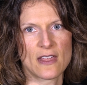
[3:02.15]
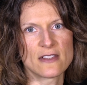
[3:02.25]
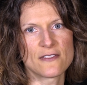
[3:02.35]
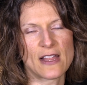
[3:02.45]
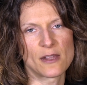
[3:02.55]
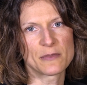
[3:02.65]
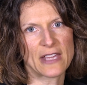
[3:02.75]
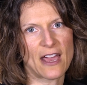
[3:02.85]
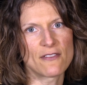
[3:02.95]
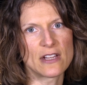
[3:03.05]
They developed
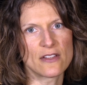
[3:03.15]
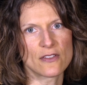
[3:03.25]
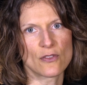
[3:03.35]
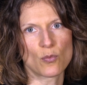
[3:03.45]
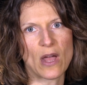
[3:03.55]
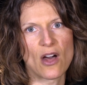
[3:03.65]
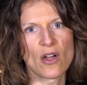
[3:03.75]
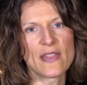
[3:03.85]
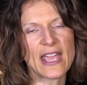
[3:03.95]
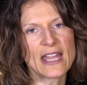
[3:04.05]
cavities as well,
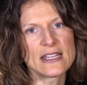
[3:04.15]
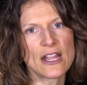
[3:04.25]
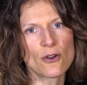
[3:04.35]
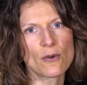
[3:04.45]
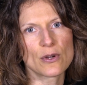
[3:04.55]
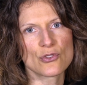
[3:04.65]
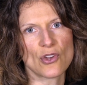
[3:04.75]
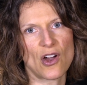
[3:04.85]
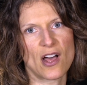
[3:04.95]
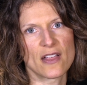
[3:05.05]
and they had narrower
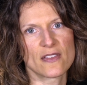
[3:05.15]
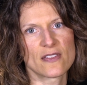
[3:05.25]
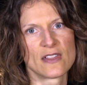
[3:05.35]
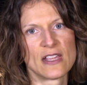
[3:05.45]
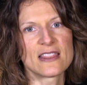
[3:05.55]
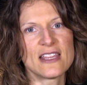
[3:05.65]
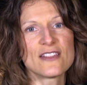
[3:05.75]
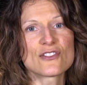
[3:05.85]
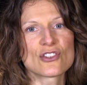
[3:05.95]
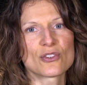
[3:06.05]
jaws.
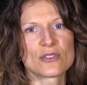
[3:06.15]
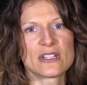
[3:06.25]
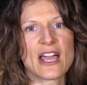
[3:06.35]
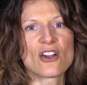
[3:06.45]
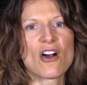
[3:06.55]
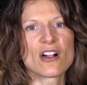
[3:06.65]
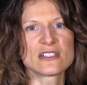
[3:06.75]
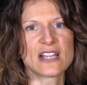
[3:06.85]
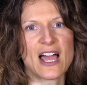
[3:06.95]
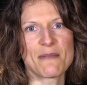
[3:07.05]
These children had a hard
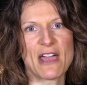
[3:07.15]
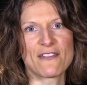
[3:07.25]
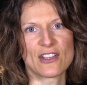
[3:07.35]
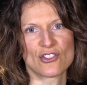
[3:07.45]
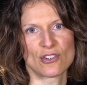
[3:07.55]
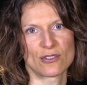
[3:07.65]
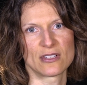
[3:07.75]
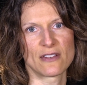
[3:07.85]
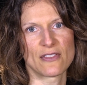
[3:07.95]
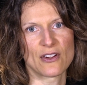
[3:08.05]
time having
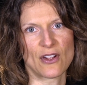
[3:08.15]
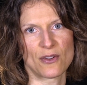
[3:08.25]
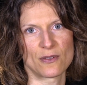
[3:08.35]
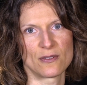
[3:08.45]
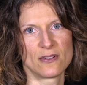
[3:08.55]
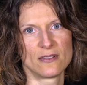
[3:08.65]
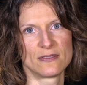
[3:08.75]
children of their own.